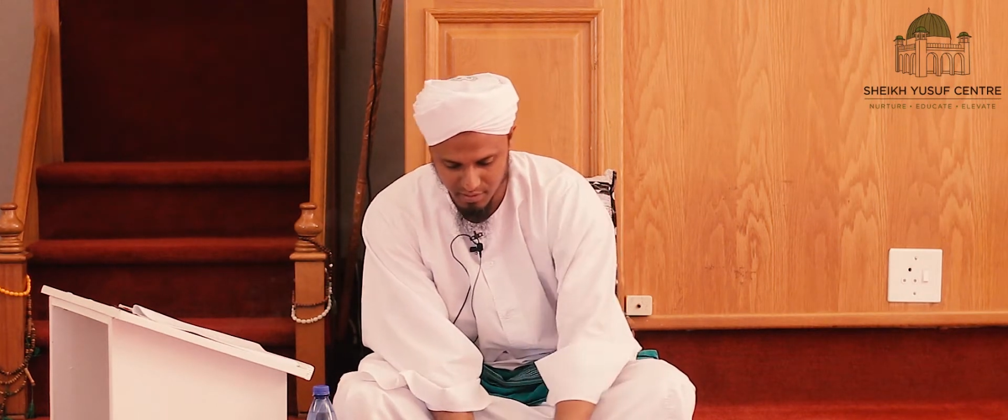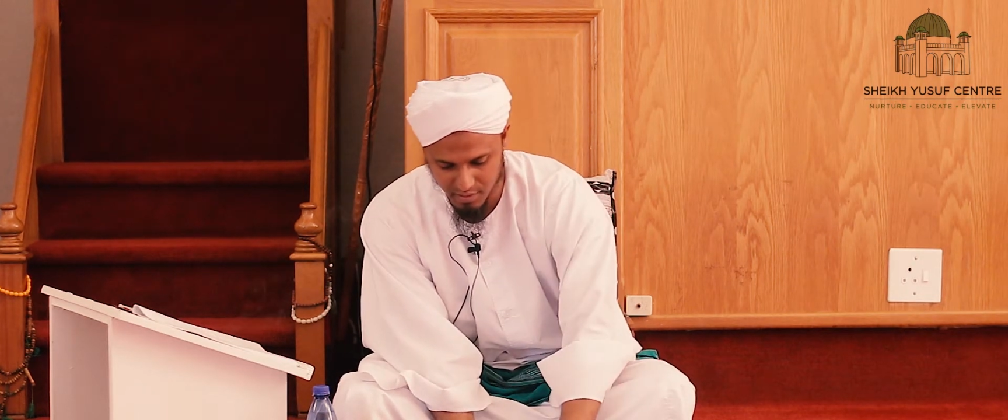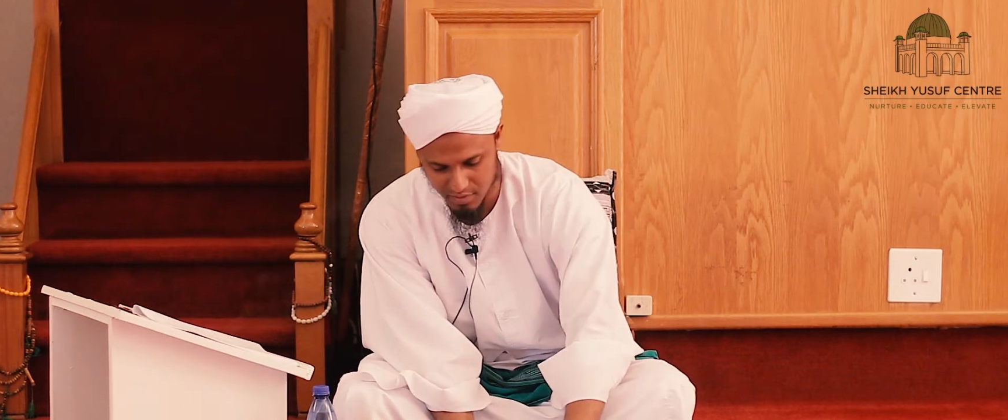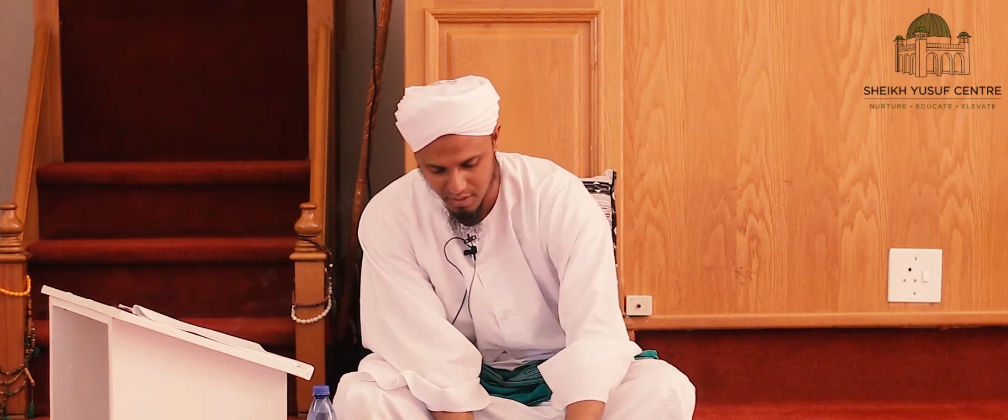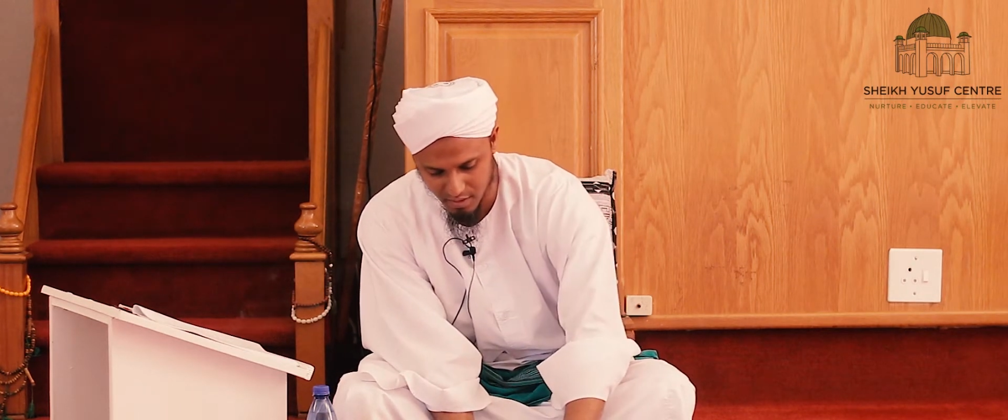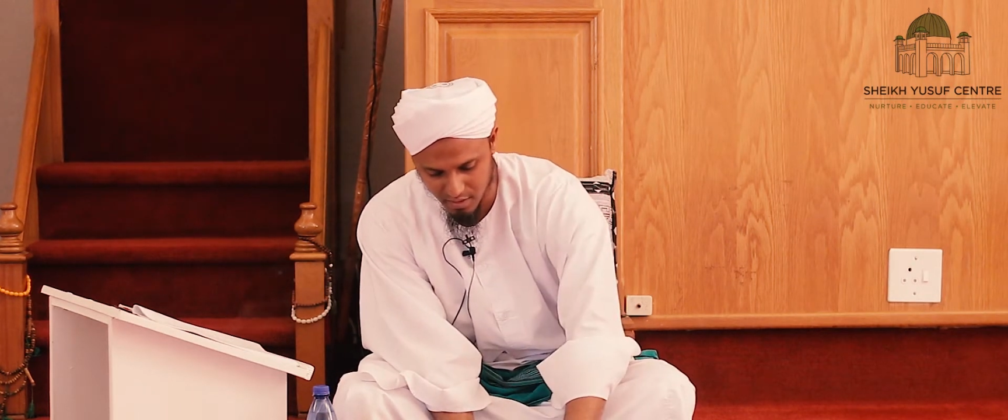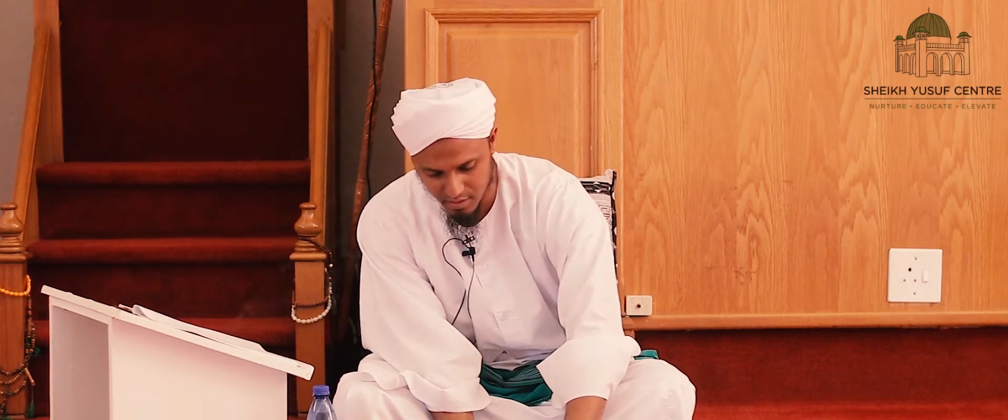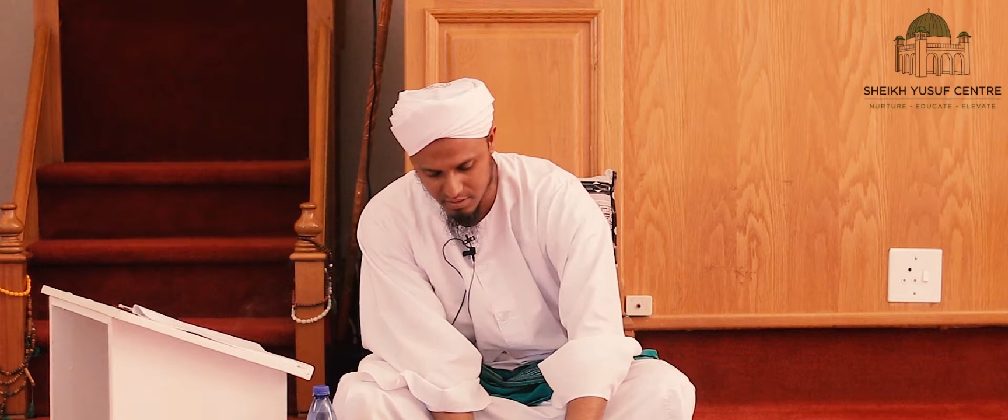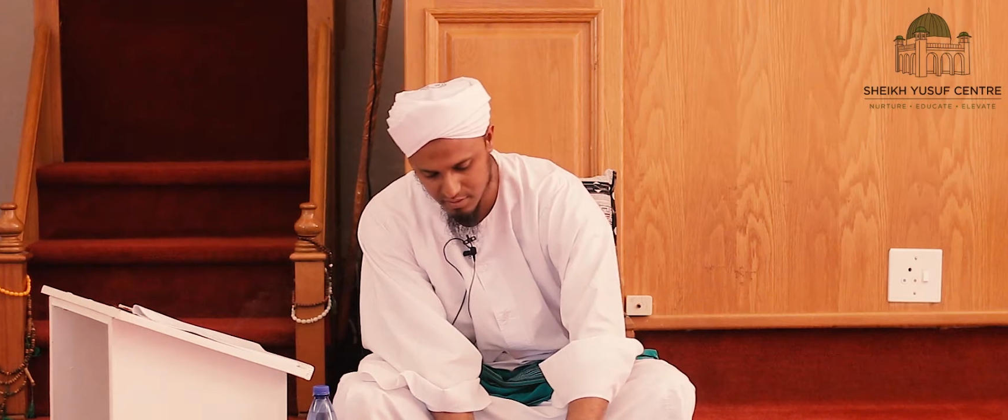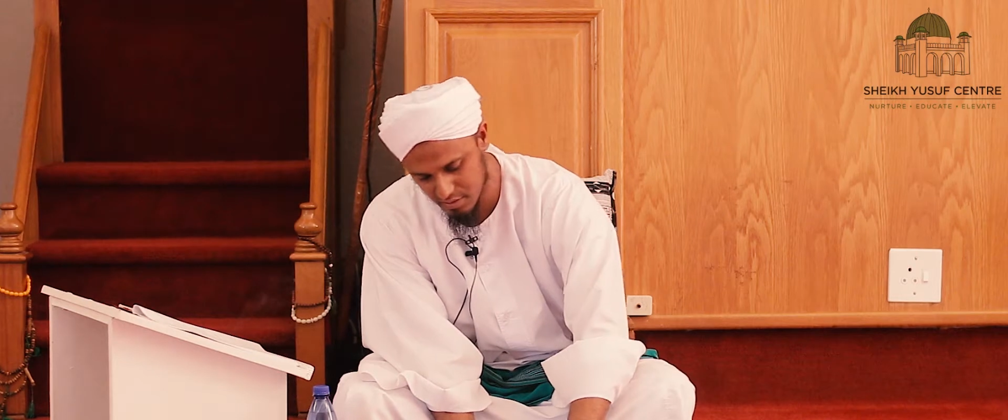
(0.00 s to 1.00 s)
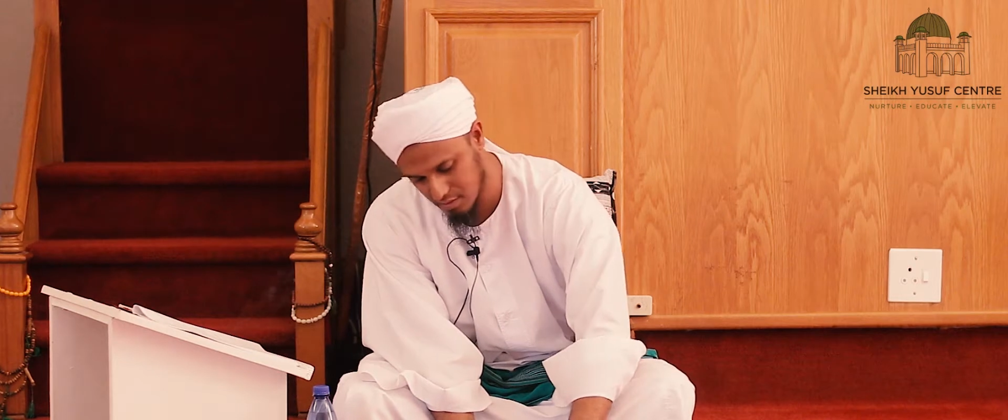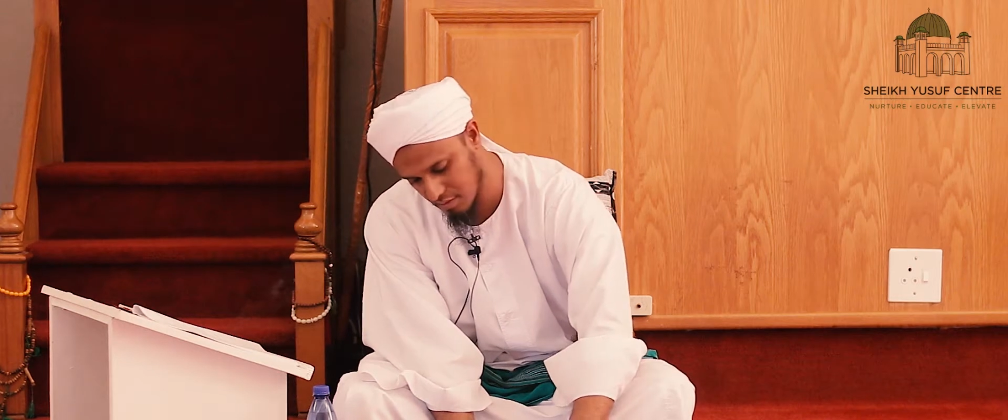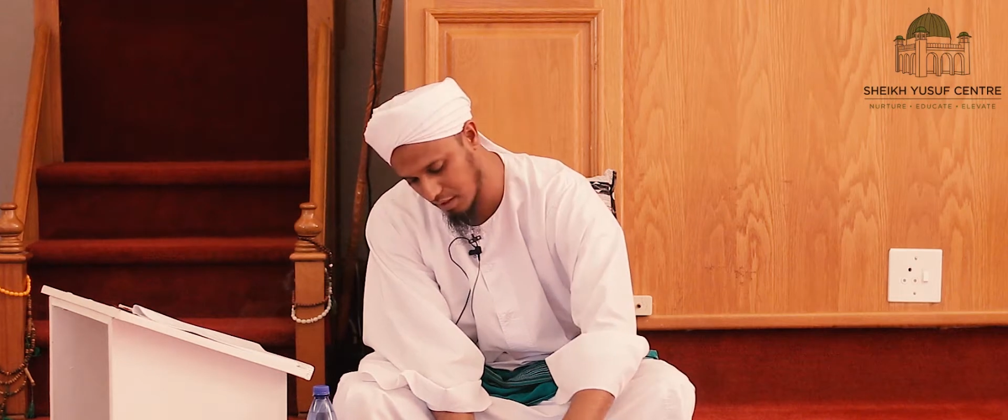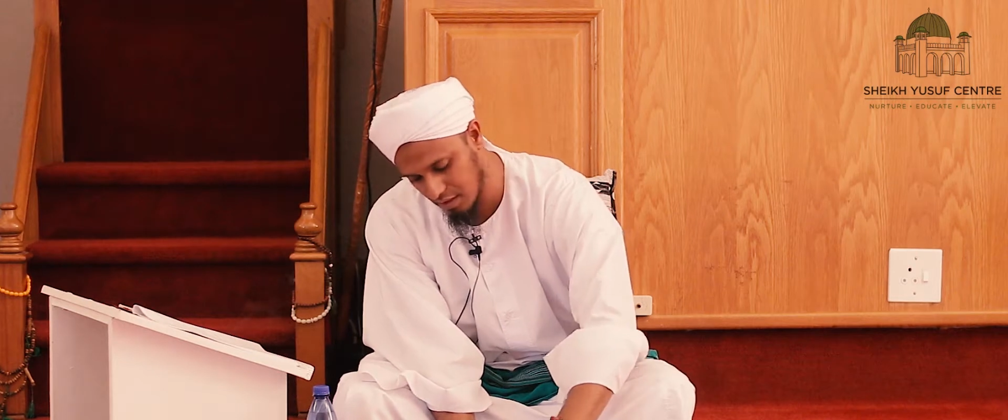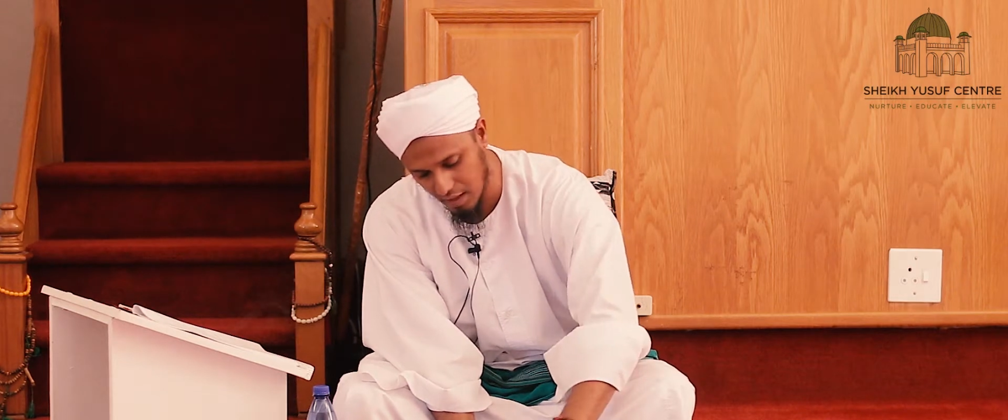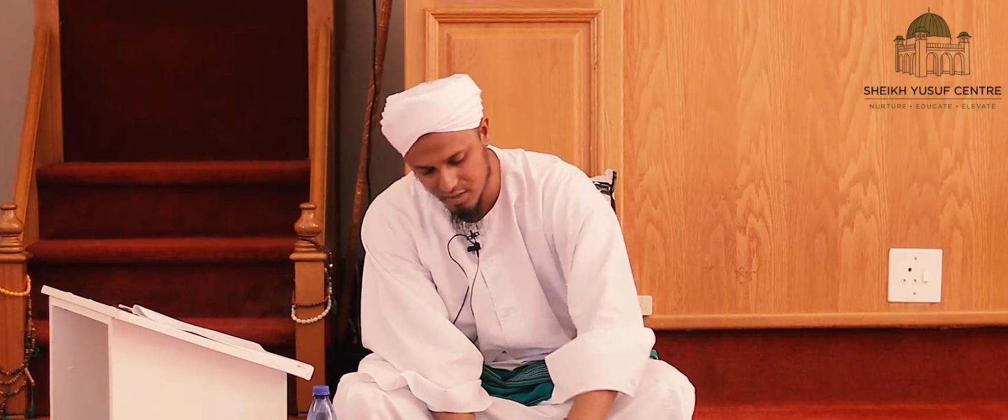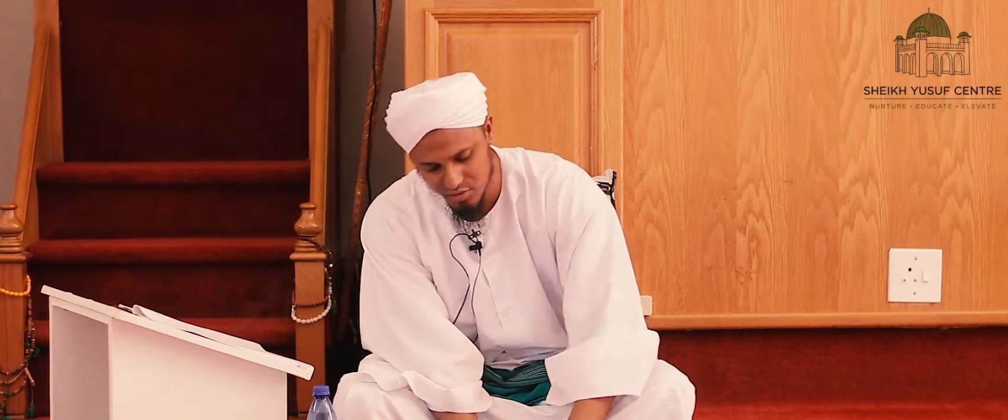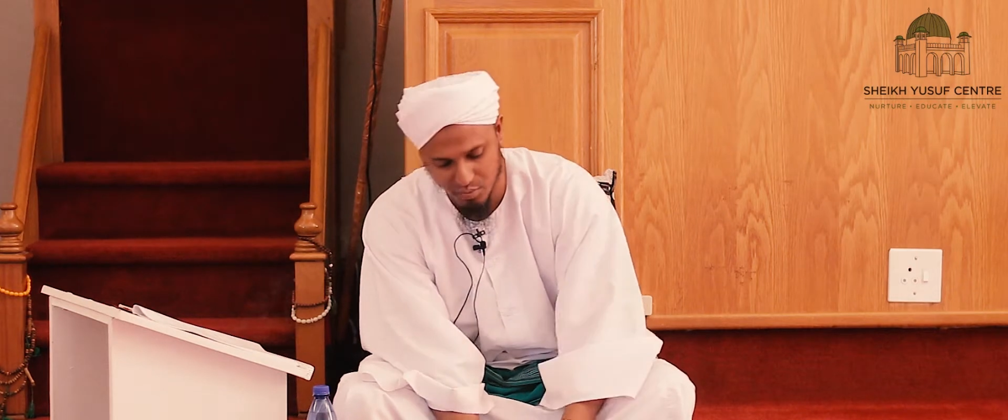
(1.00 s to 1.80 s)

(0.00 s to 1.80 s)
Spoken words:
Close like this, like the hands